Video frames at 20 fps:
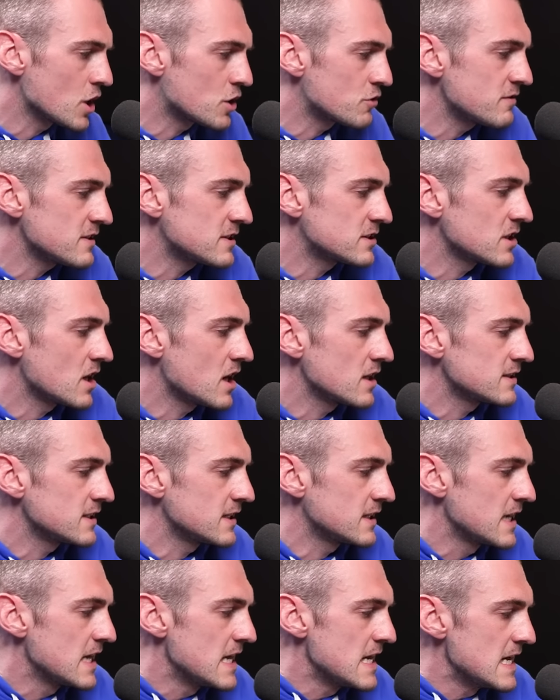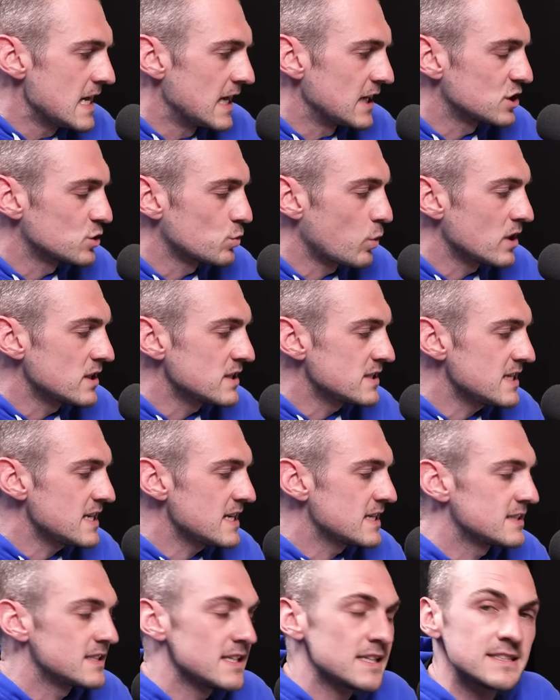Chris started at
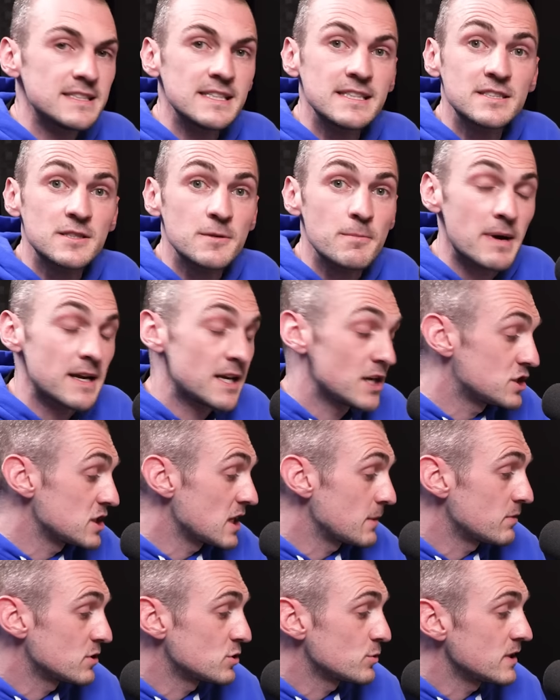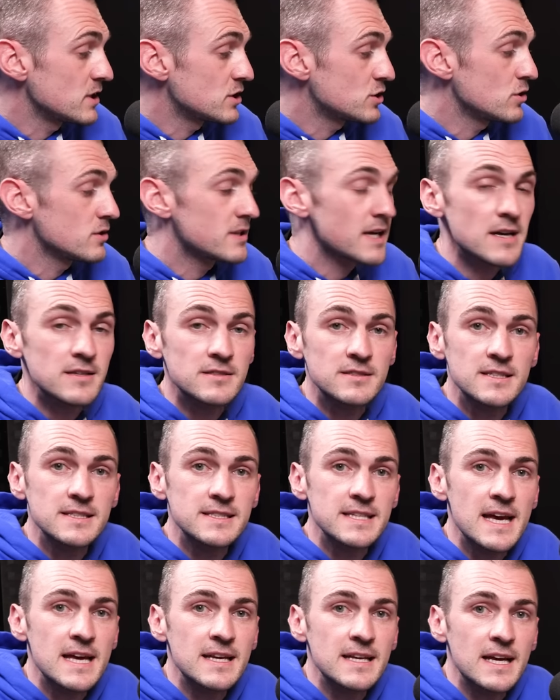Swansea as the assistant manager between
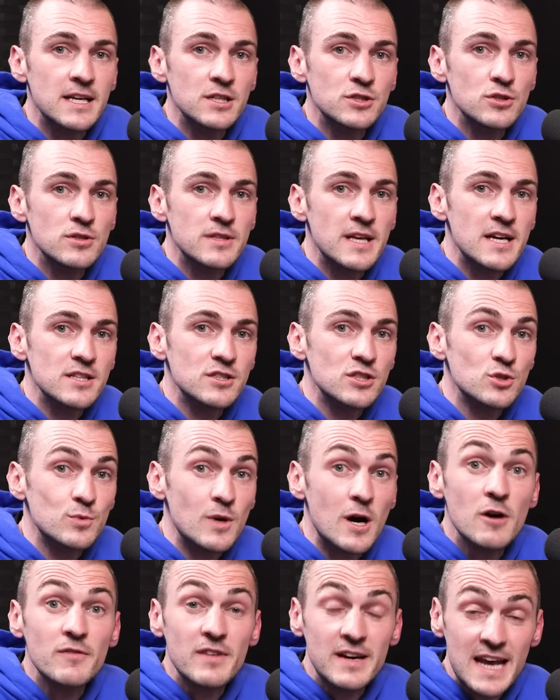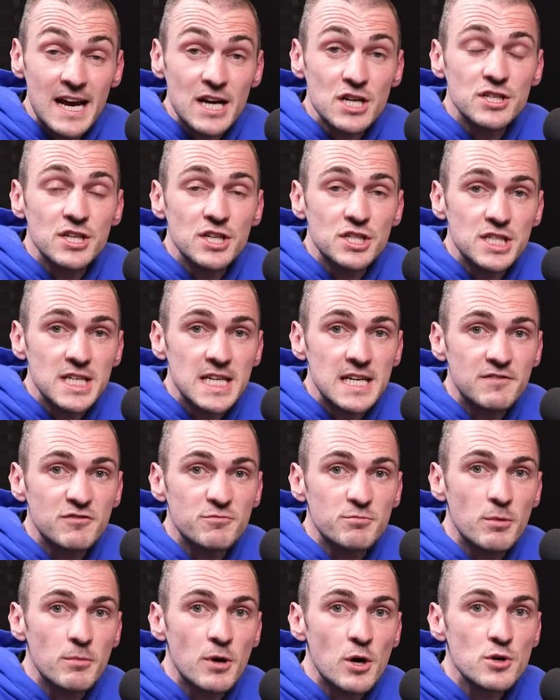2010 and 2012 and actually
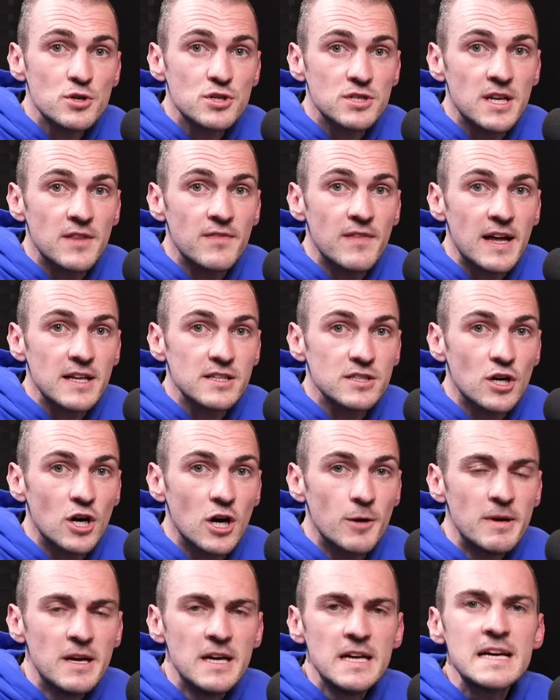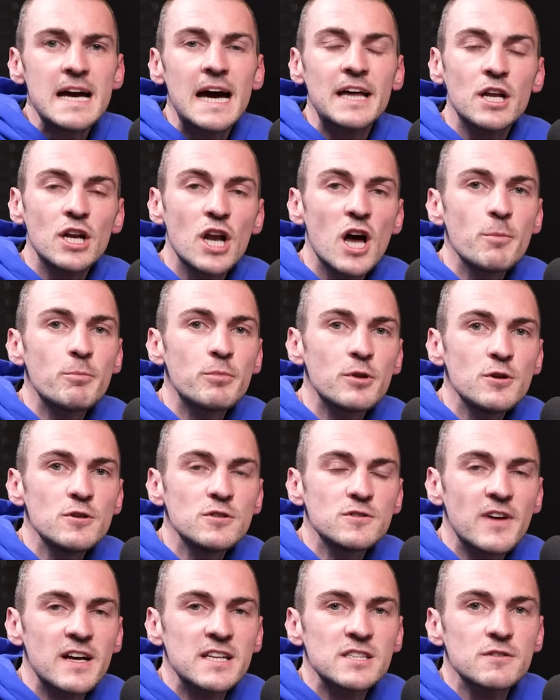achieved promotion in that time. And a lot of
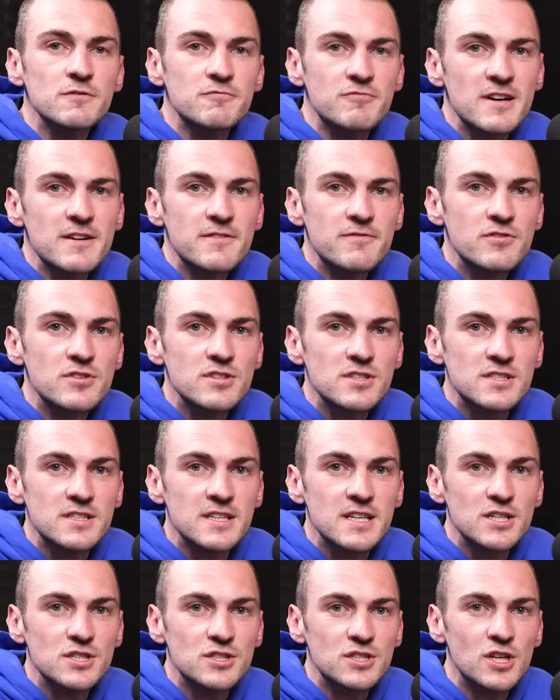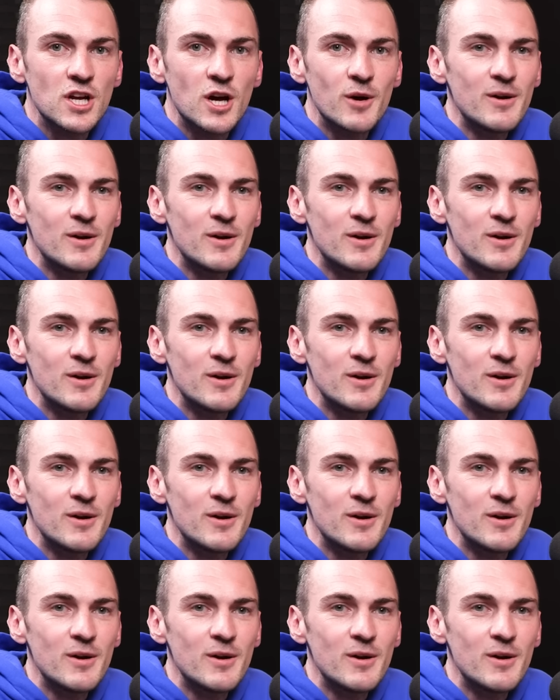Blues fans have referenced this.